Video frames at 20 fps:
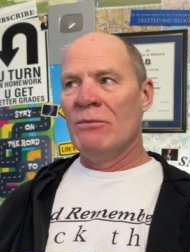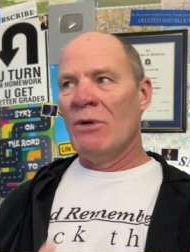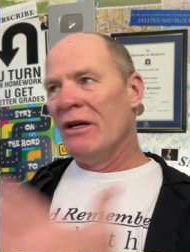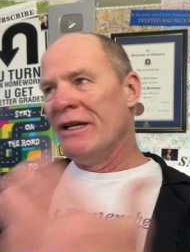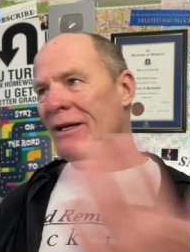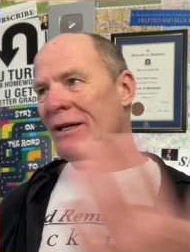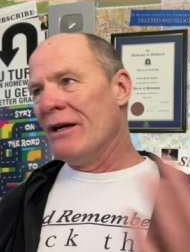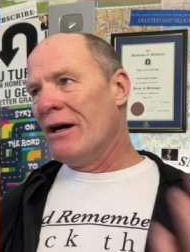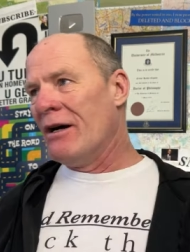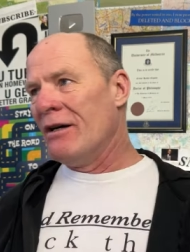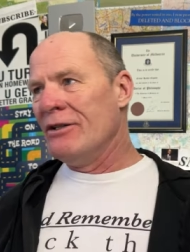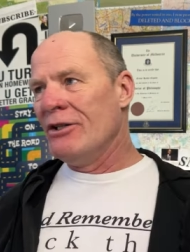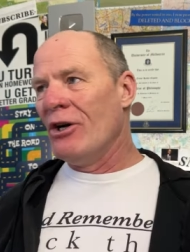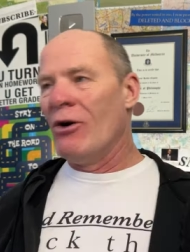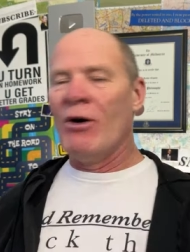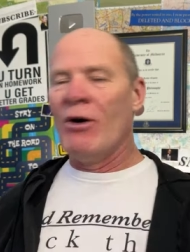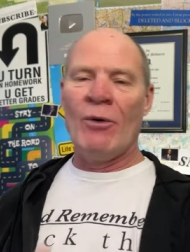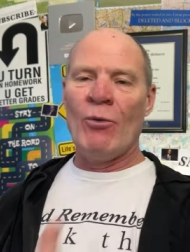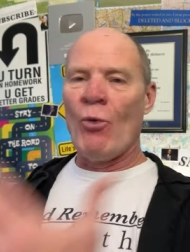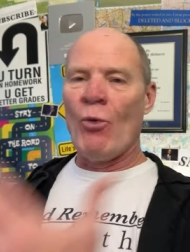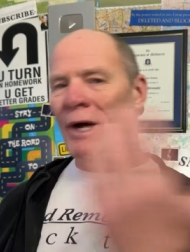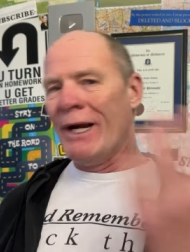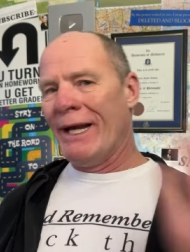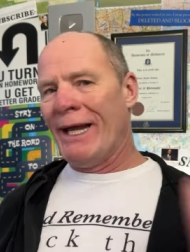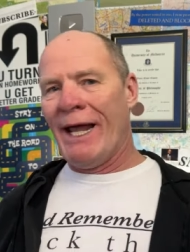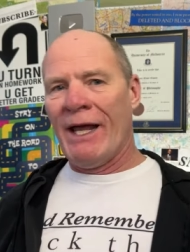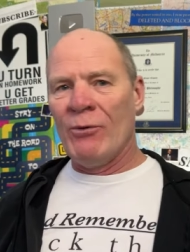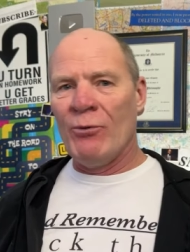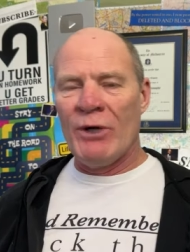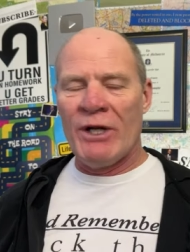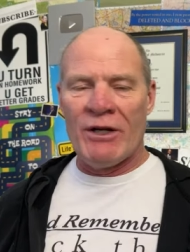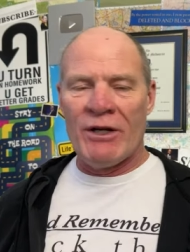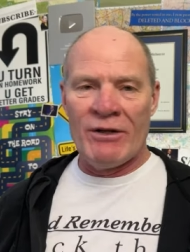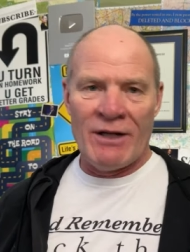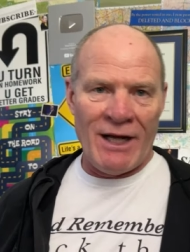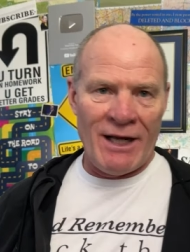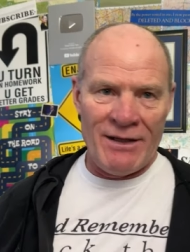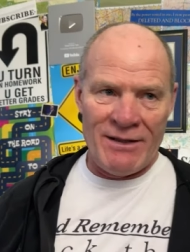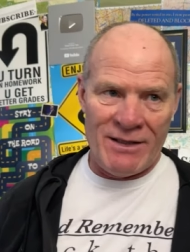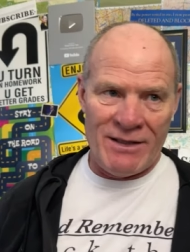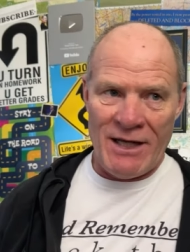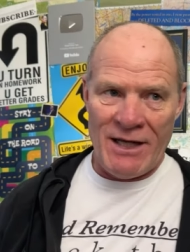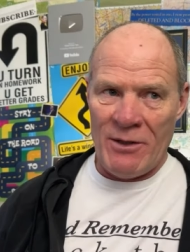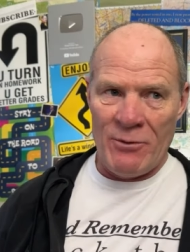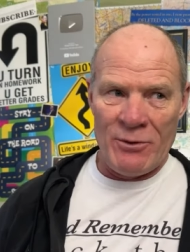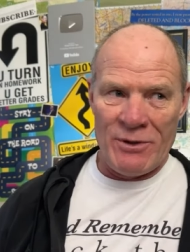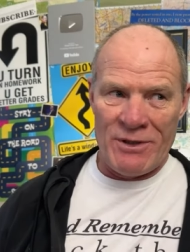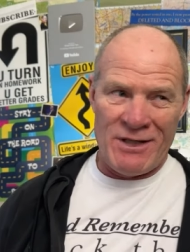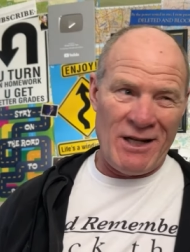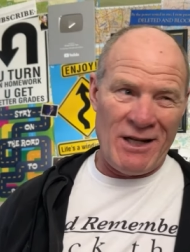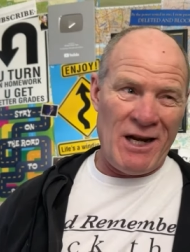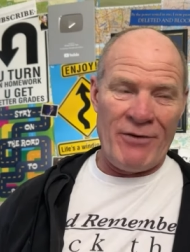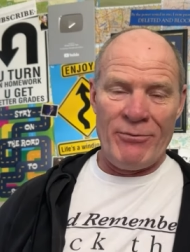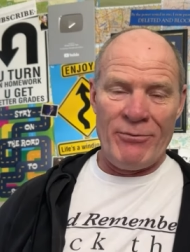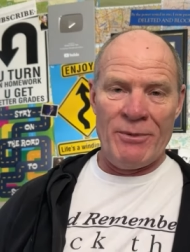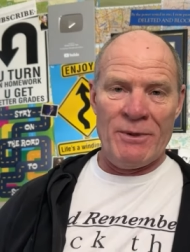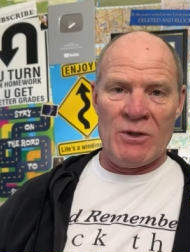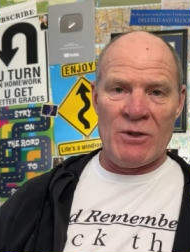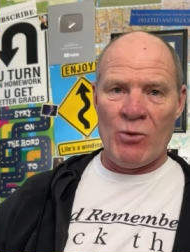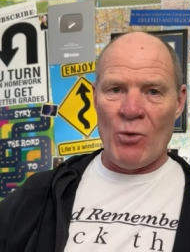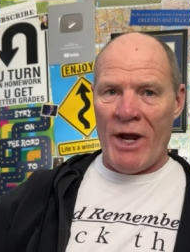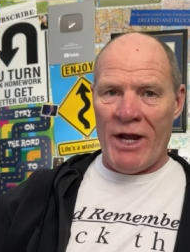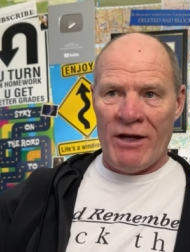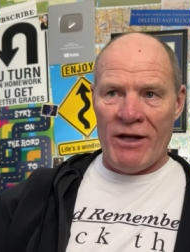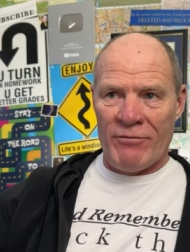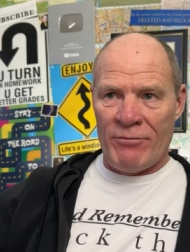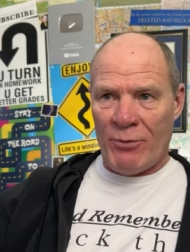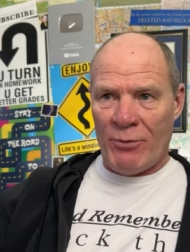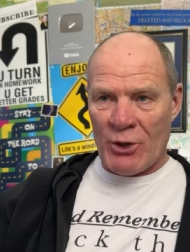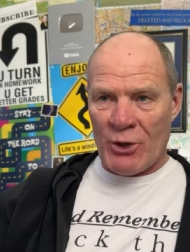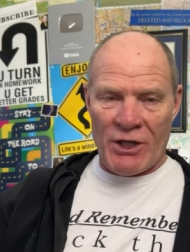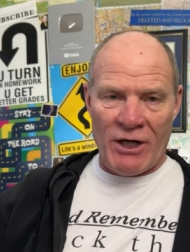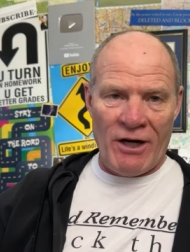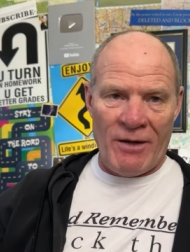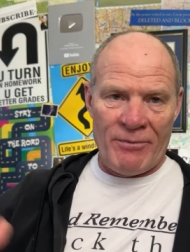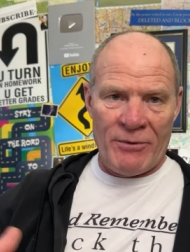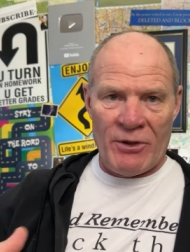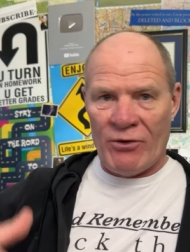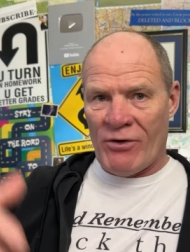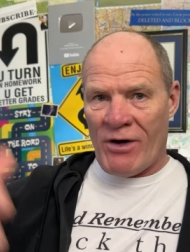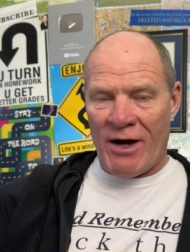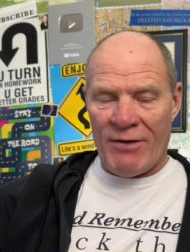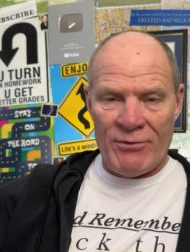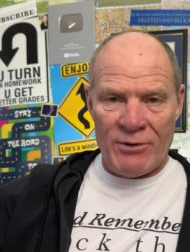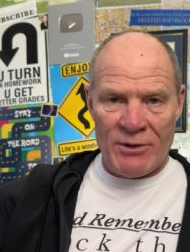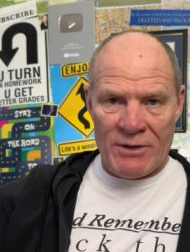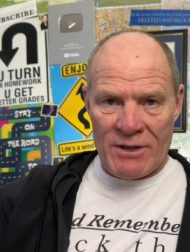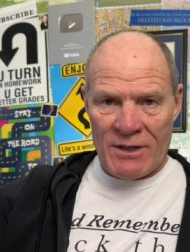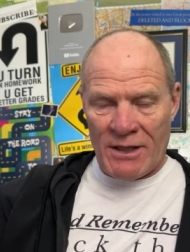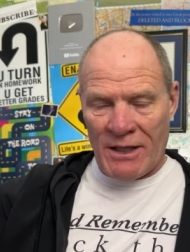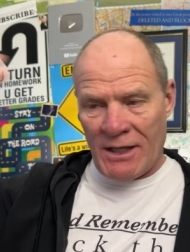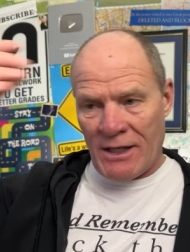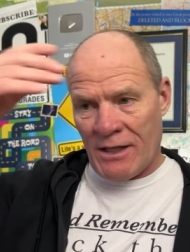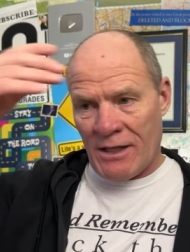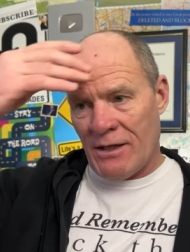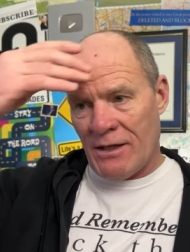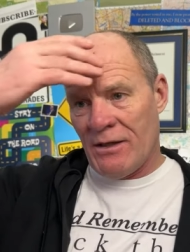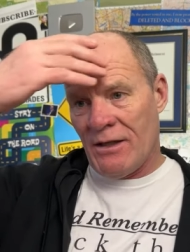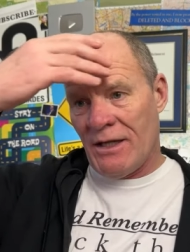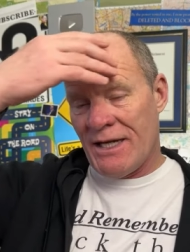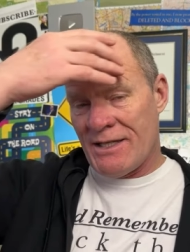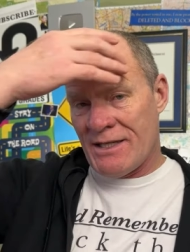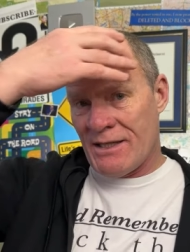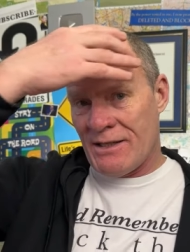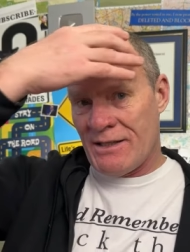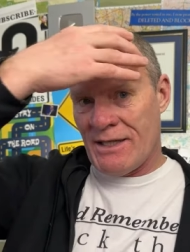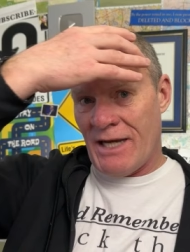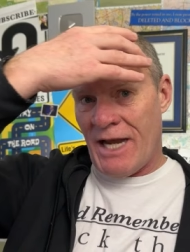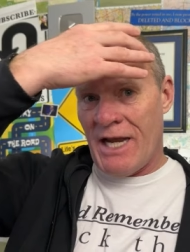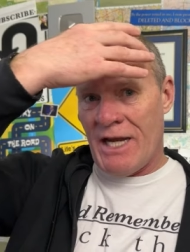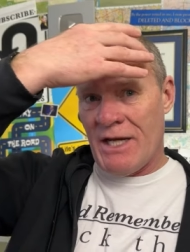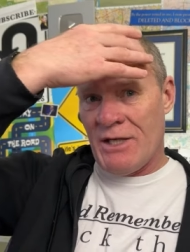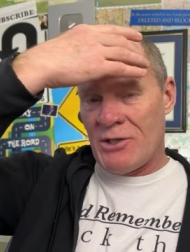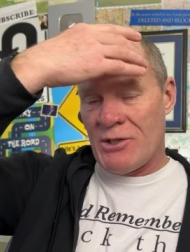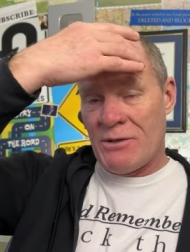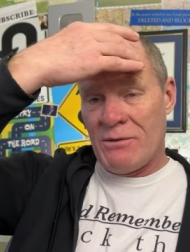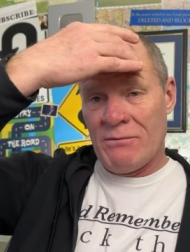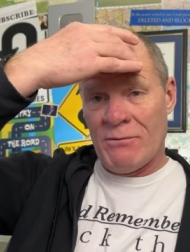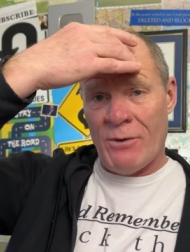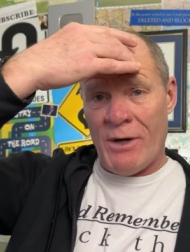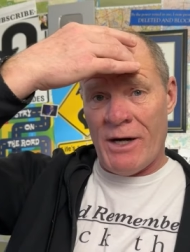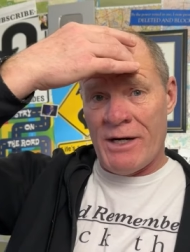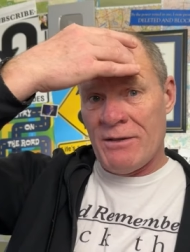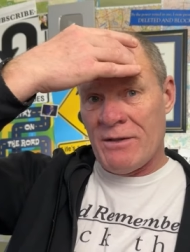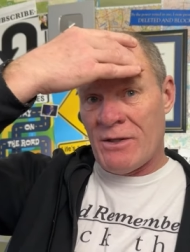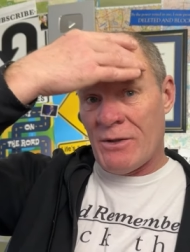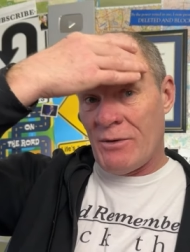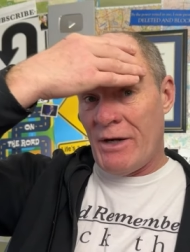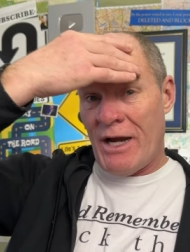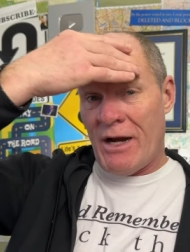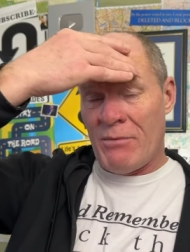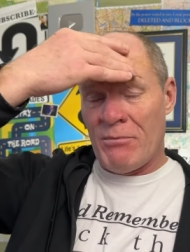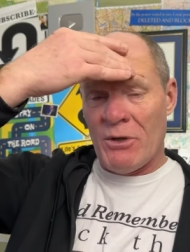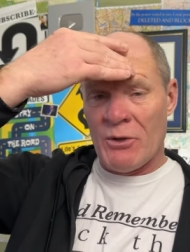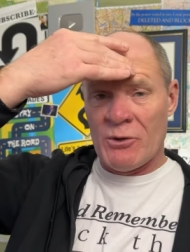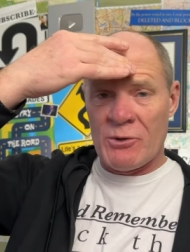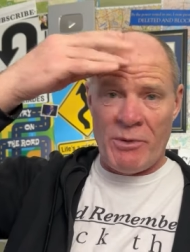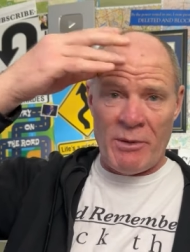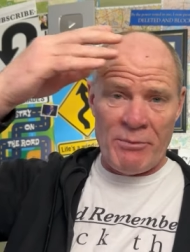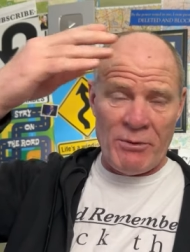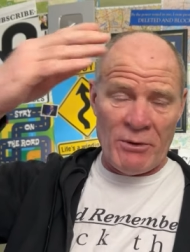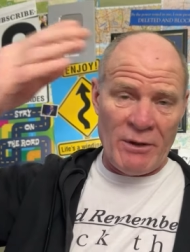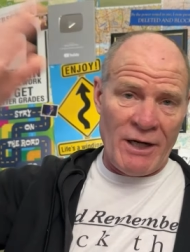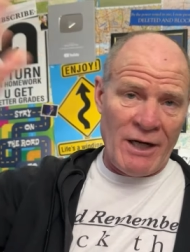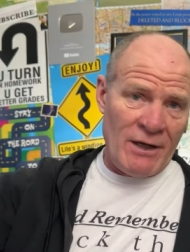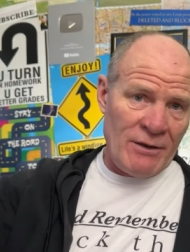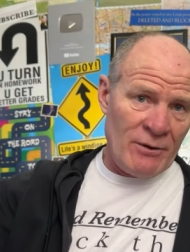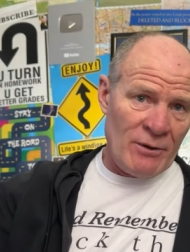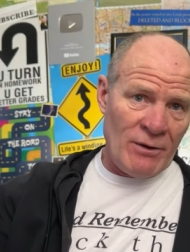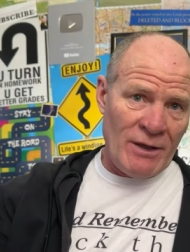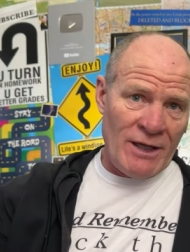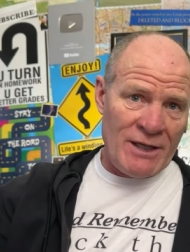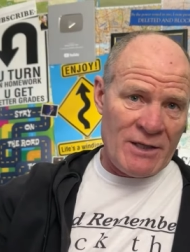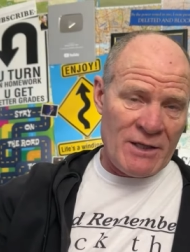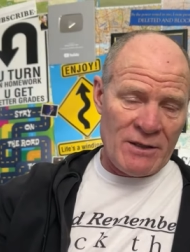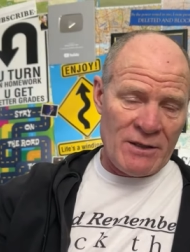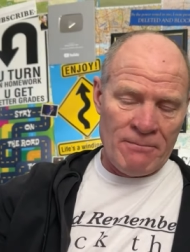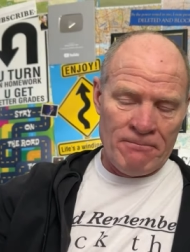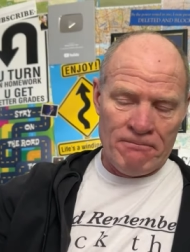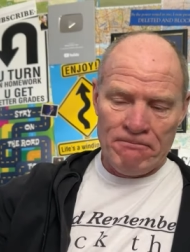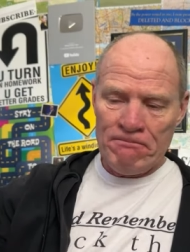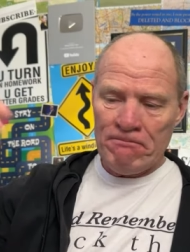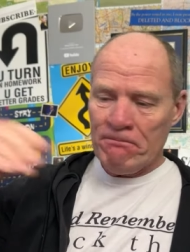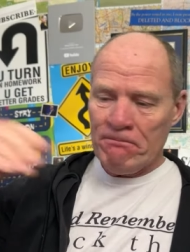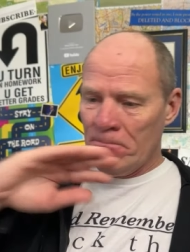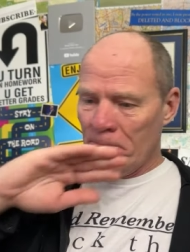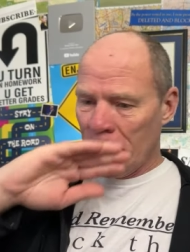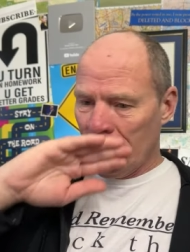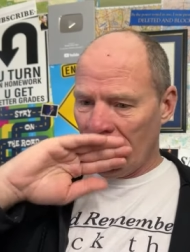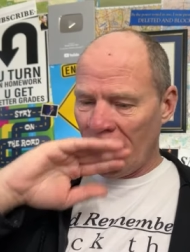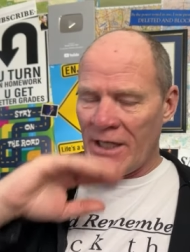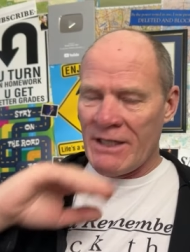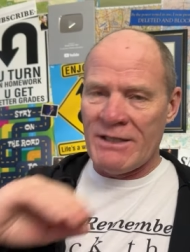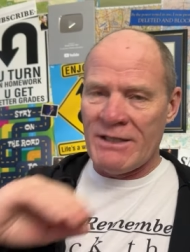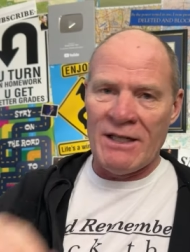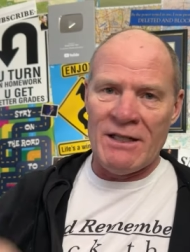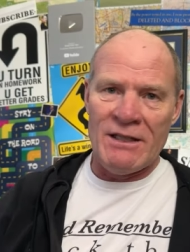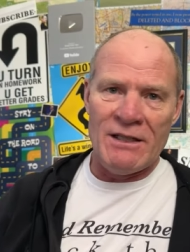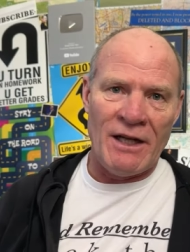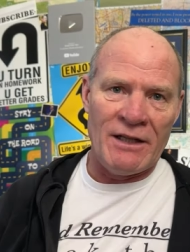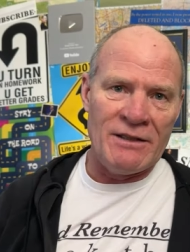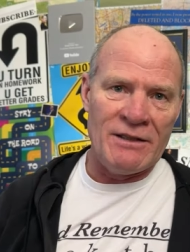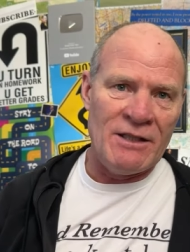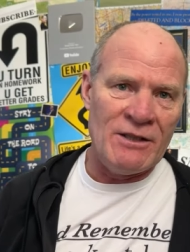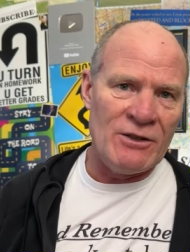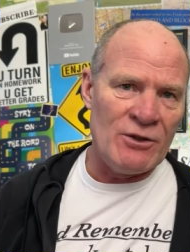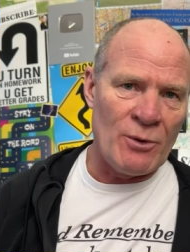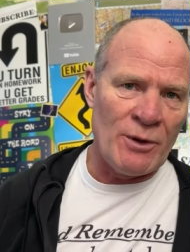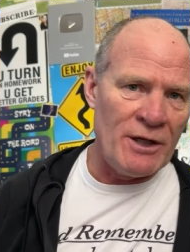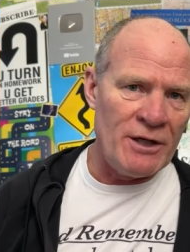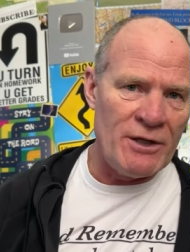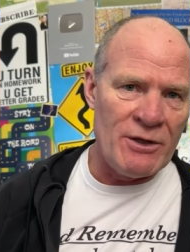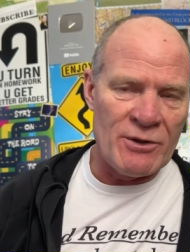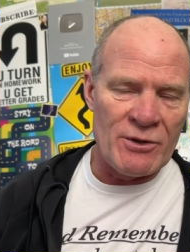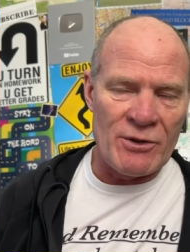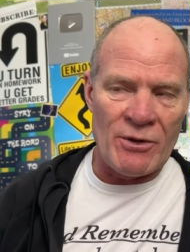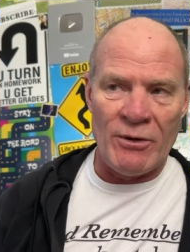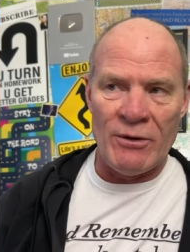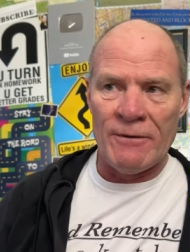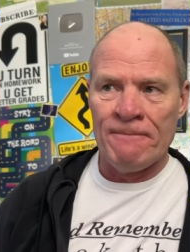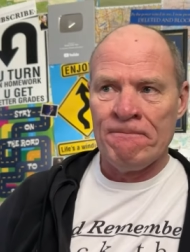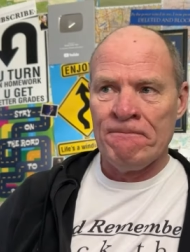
you know, on one hand, we could kind of say it was the government's way of pushing up the driver's uh, license age, right? So now most people are getting their license 18, 19, 20 years old.